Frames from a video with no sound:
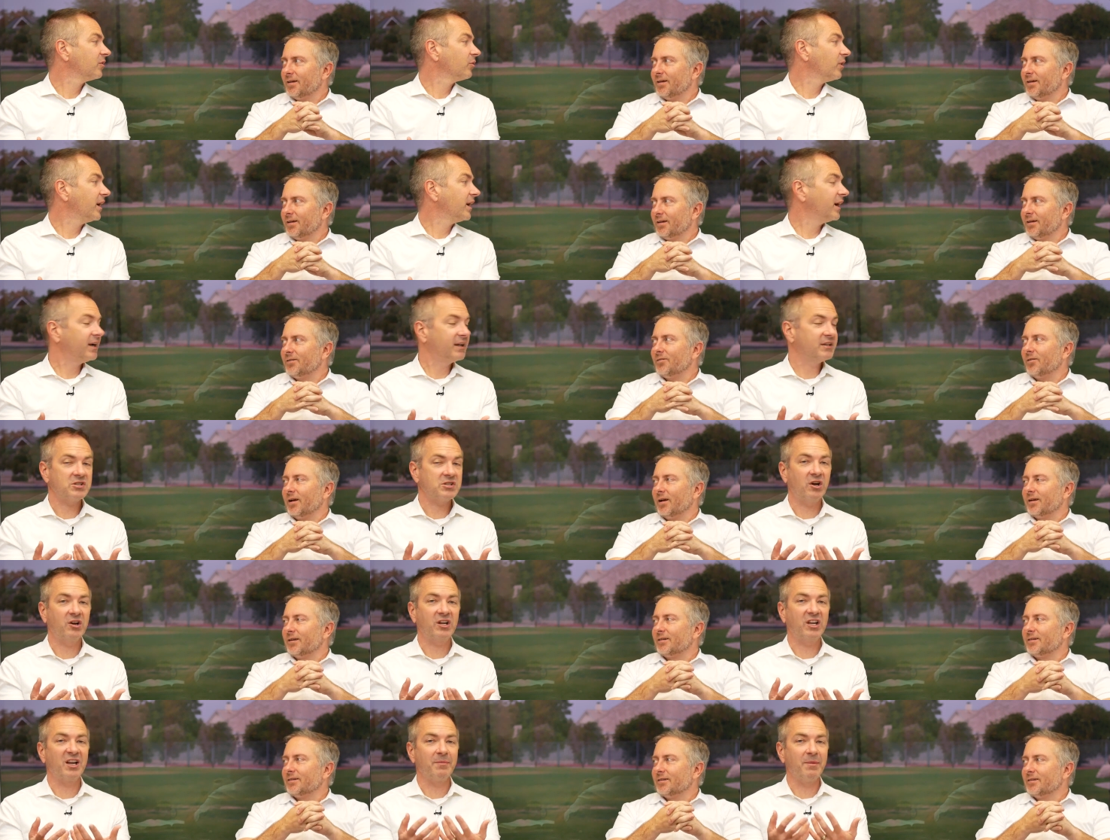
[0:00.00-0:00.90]
Speaker 1: right? And he's right.
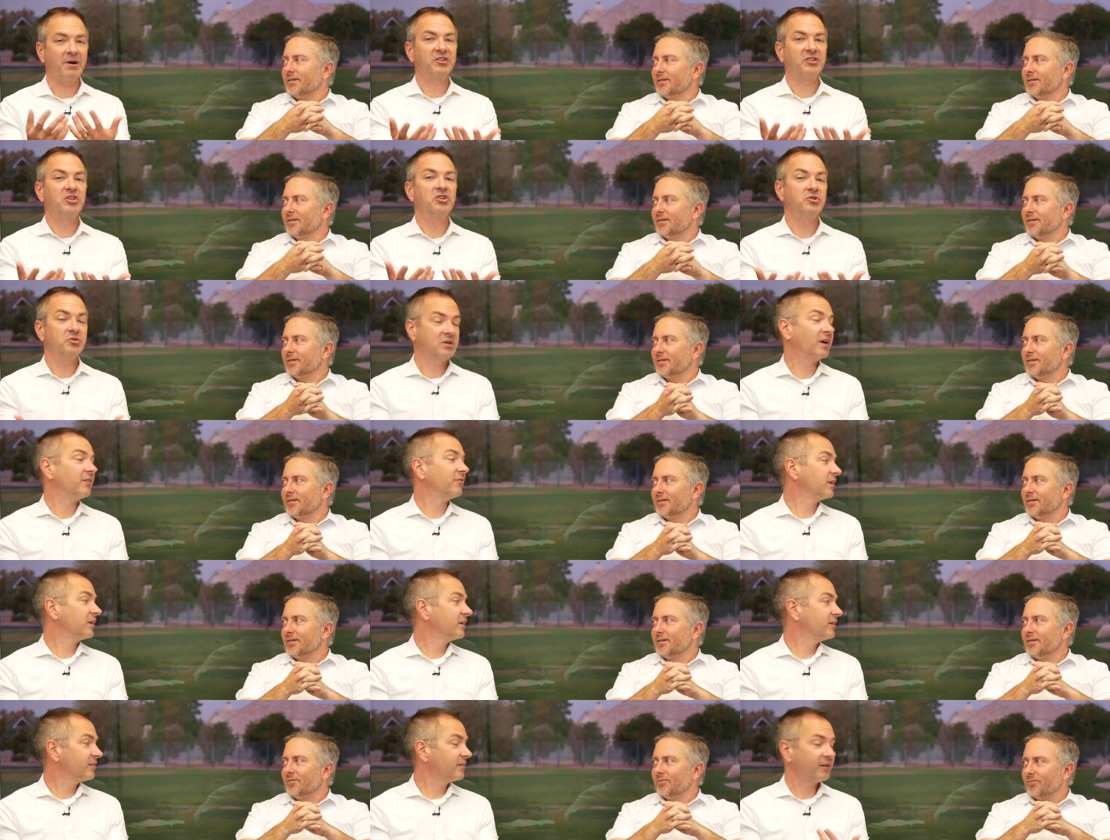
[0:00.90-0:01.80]
talking about the new
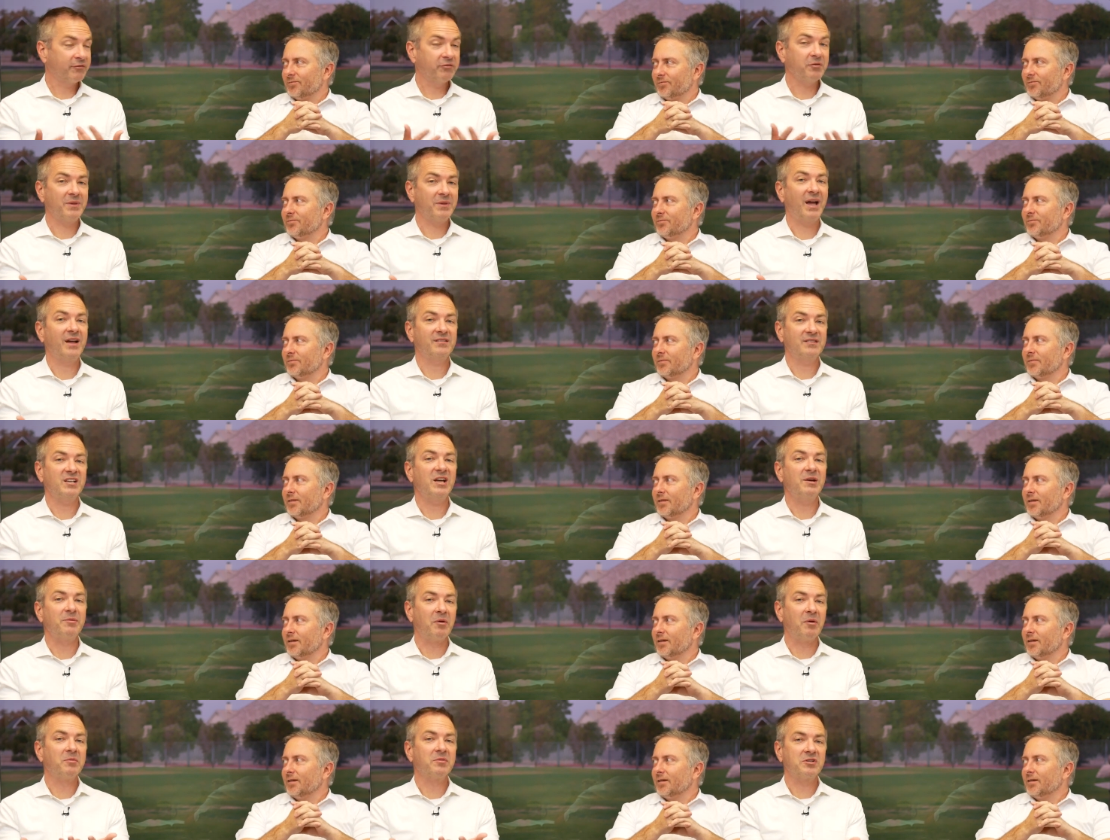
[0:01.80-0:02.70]
covenant. He's like, from that
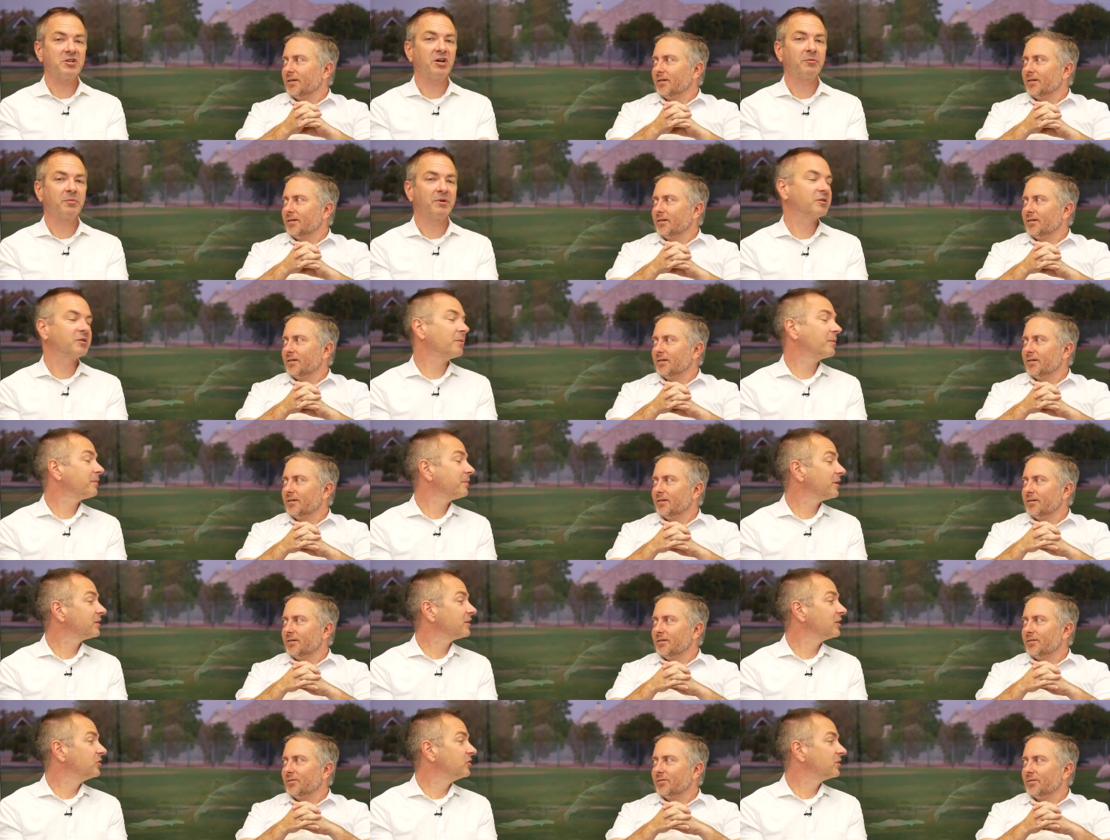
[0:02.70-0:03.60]
time on, I'm going to talk about,
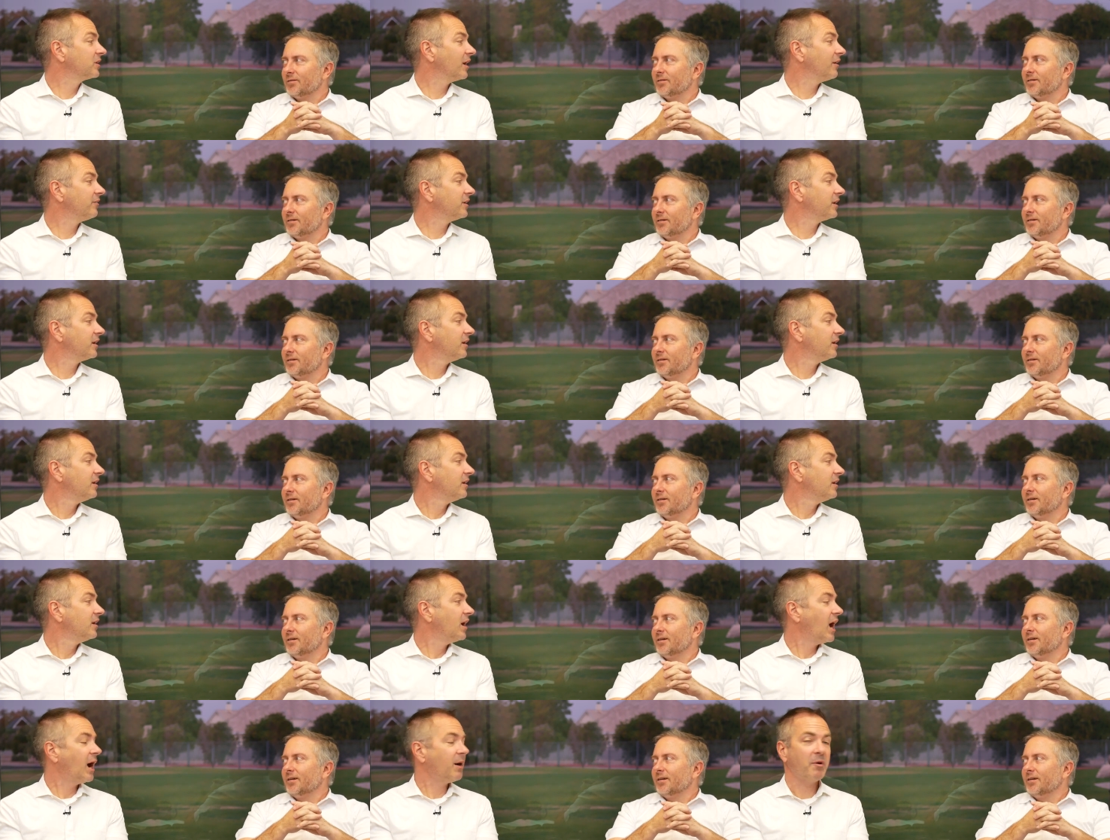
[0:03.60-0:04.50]
about the new covenant.
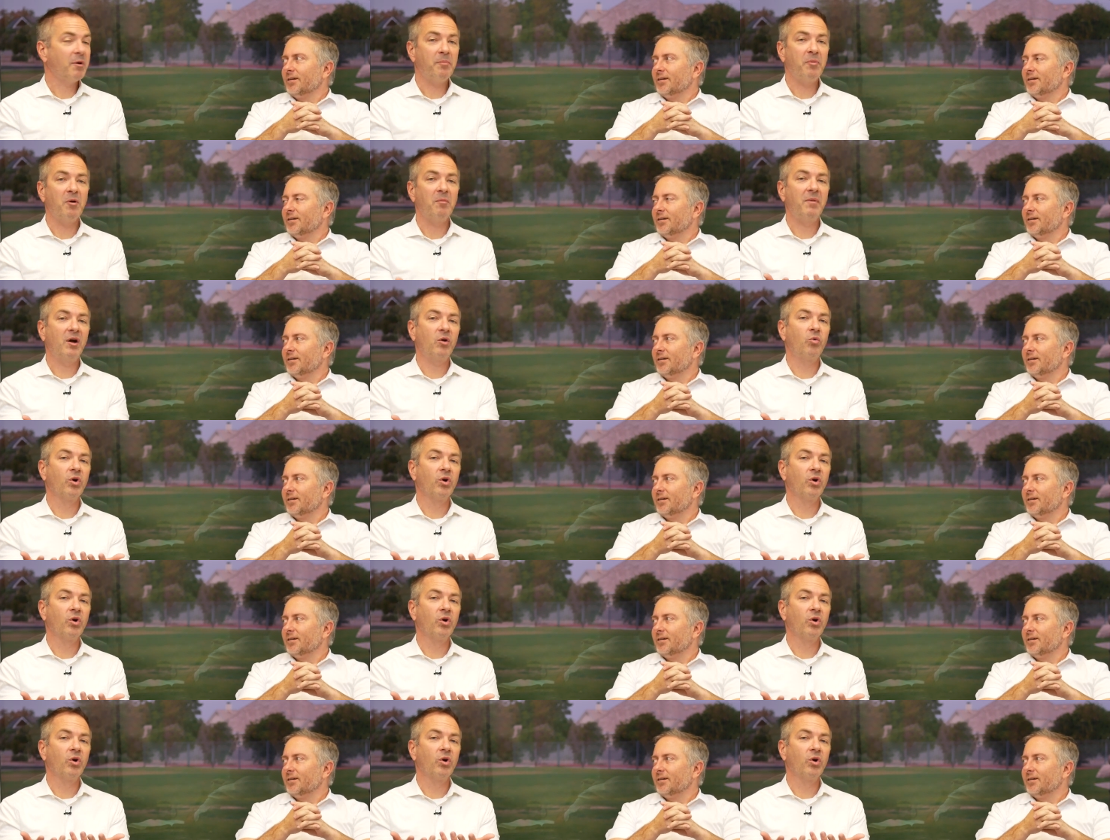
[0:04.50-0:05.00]
I'm going to put my